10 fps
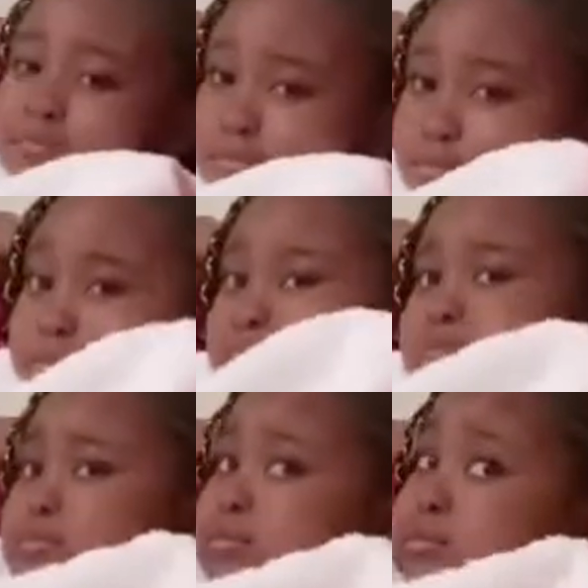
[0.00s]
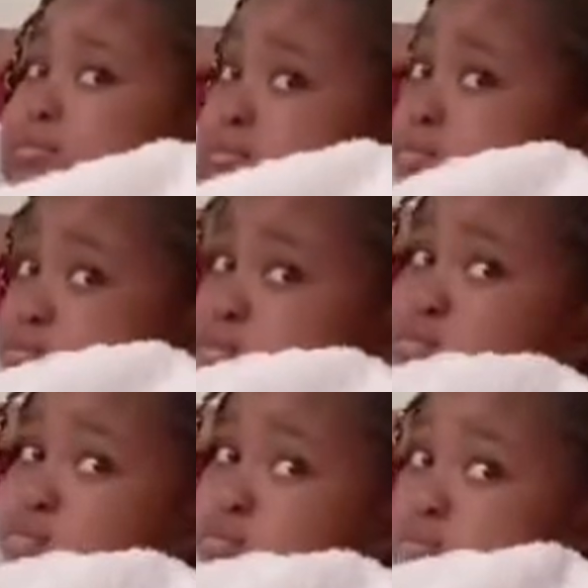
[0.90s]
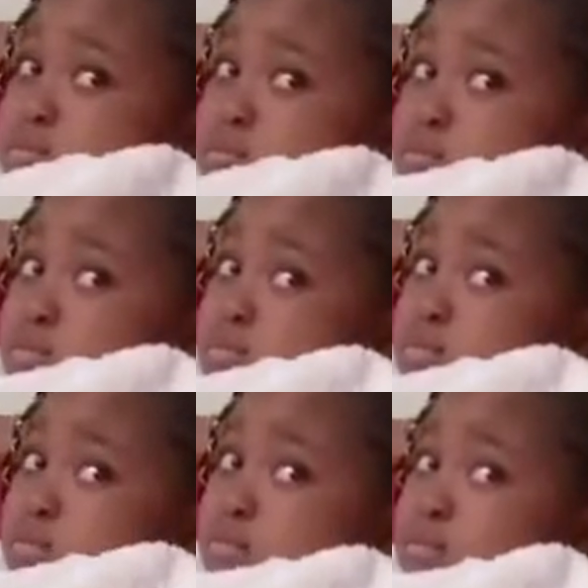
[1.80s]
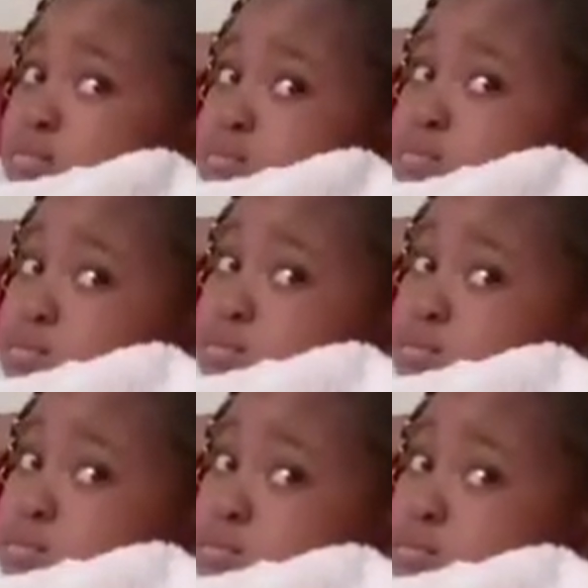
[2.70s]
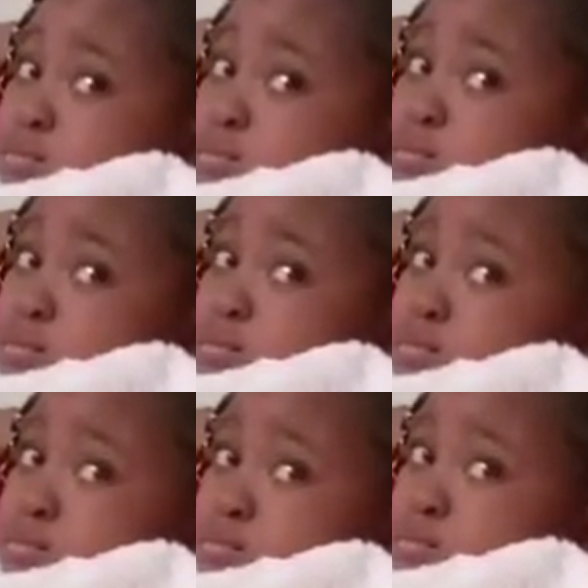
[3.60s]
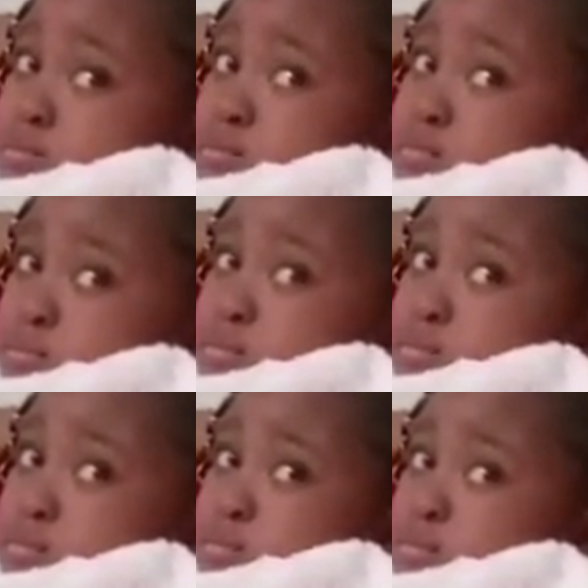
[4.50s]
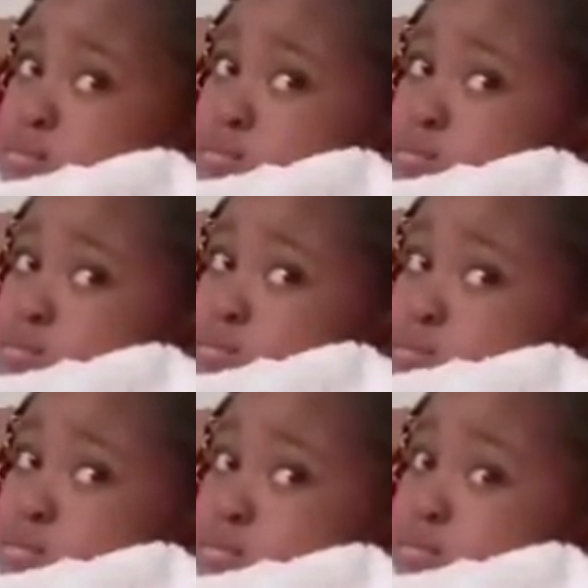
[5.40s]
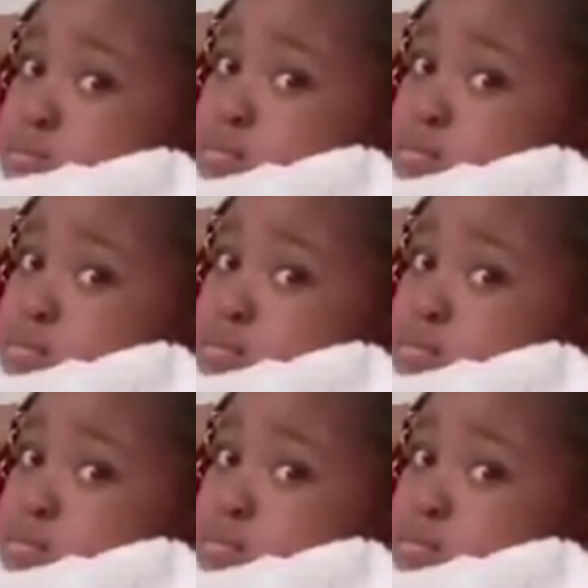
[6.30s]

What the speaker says: This person isn't speaking.